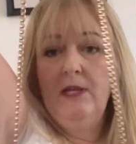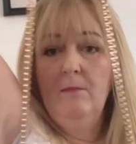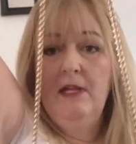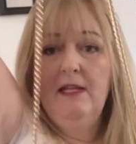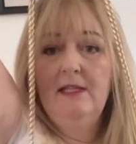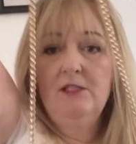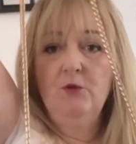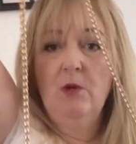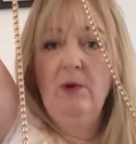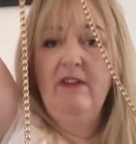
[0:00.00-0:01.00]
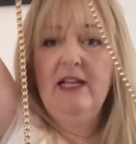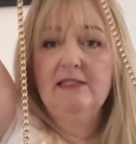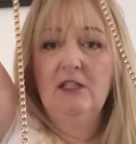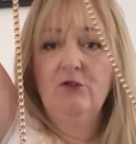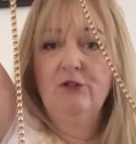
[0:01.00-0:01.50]
in a minute, you can wear it
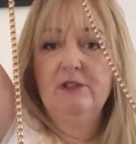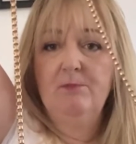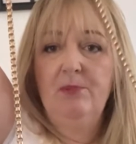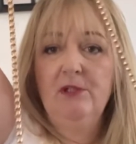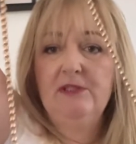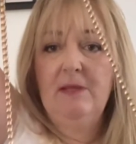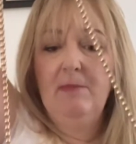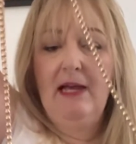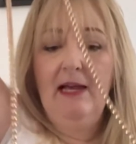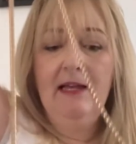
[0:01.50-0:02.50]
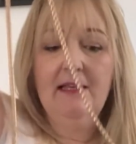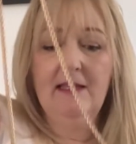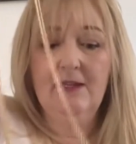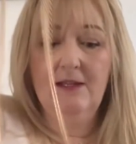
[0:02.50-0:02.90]
as a crossbody bag.